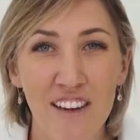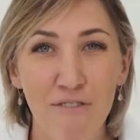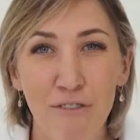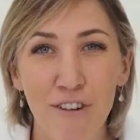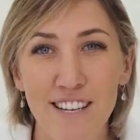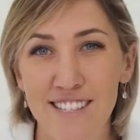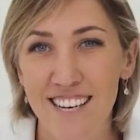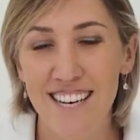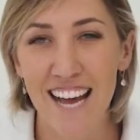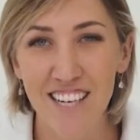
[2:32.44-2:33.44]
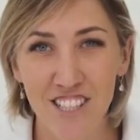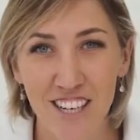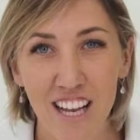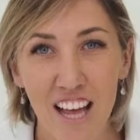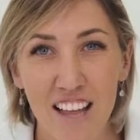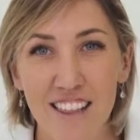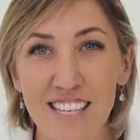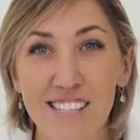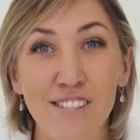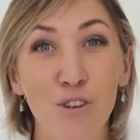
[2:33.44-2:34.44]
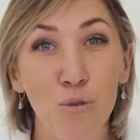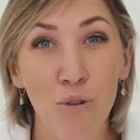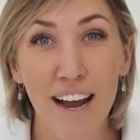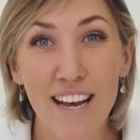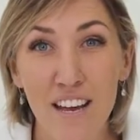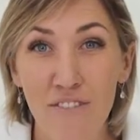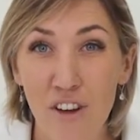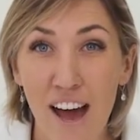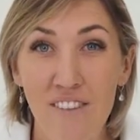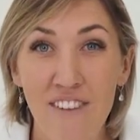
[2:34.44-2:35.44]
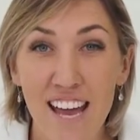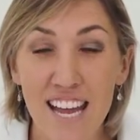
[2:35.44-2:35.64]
and freeze it in action. This is great if you have